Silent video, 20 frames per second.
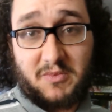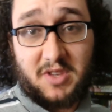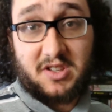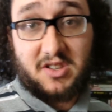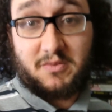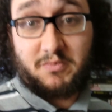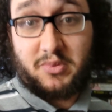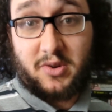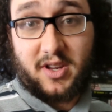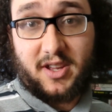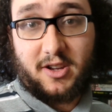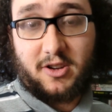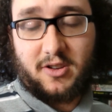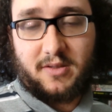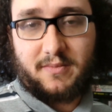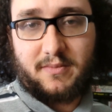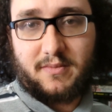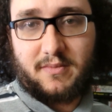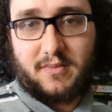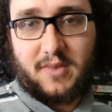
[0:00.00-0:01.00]
there's a pretty
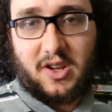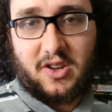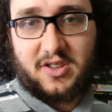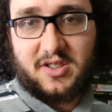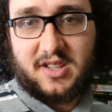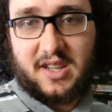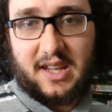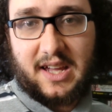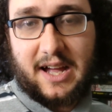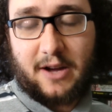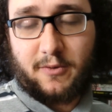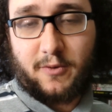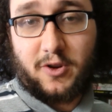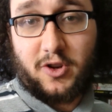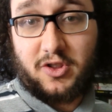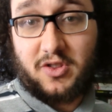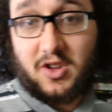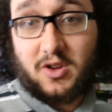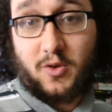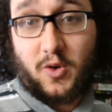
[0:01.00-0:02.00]
good... You can see how
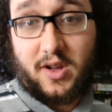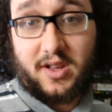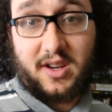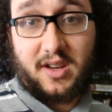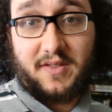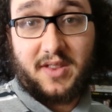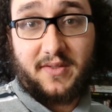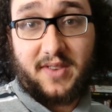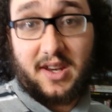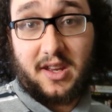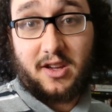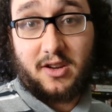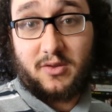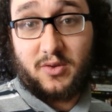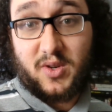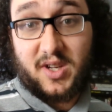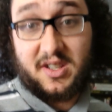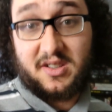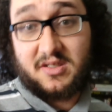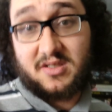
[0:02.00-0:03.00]
good the quality of the
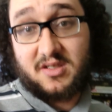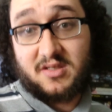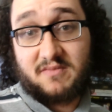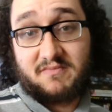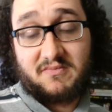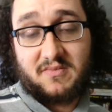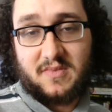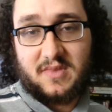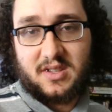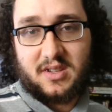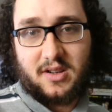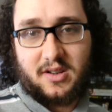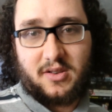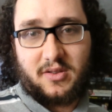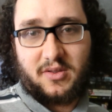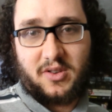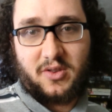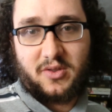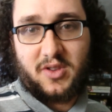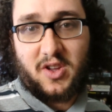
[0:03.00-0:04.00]
video is.
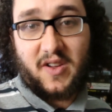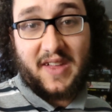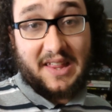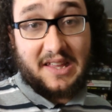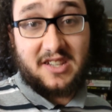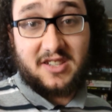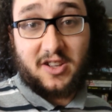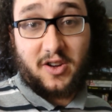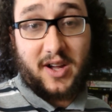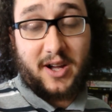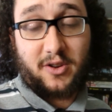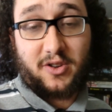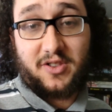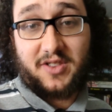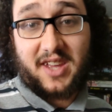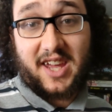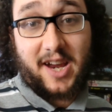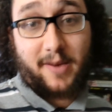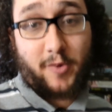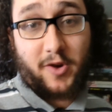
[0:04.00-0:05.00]
So you'll know at least know how
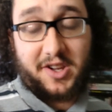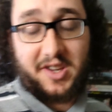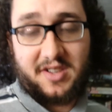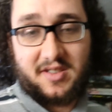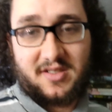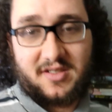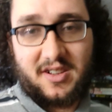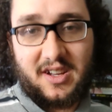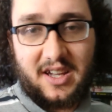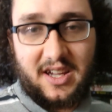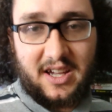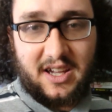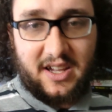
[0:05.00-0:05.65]
good the camera is.